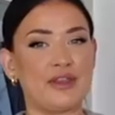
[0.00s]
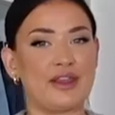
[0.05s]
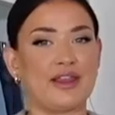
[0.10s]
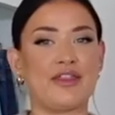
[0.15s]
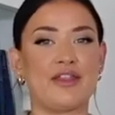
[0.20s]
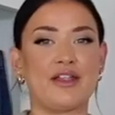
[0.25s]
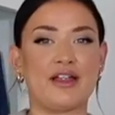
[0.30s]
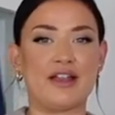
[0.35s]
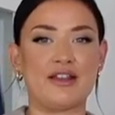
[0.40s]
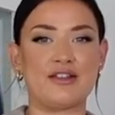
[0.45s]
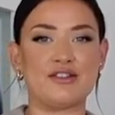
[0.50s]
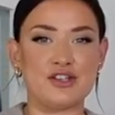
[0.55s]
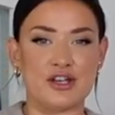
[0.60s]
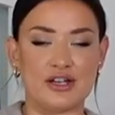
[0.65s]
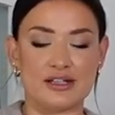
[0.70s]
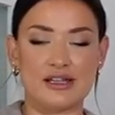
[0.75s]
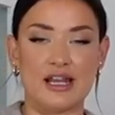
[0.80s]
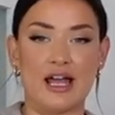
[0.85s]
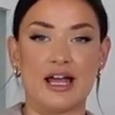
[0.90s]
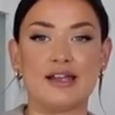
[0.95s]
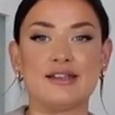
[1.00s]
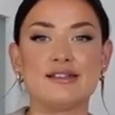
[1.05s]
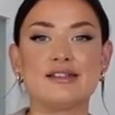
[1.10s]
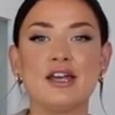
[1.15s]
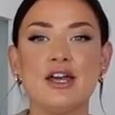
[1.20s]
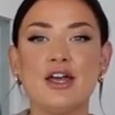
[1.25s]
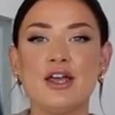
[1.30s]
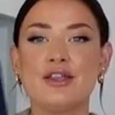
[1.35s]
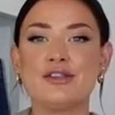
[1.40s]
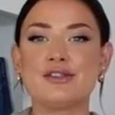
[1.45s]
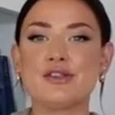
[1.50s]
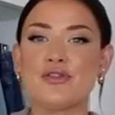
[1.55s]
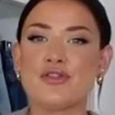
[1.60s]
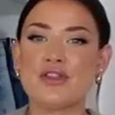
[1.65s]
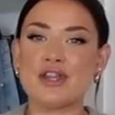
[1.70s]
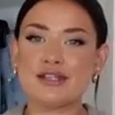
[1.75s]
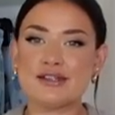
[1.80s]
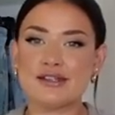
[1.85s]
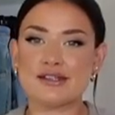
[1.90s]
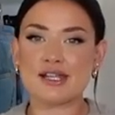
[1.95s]
the leather in certain lights. So
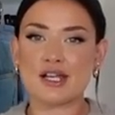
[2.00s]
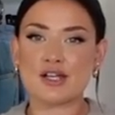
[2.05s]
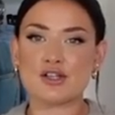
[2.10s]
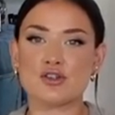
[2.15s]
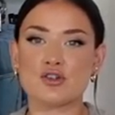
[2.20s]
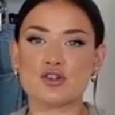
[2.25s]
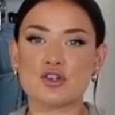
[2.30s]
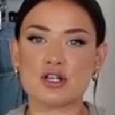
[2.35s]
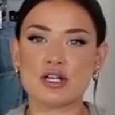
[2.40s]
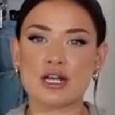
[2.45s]
this is like such a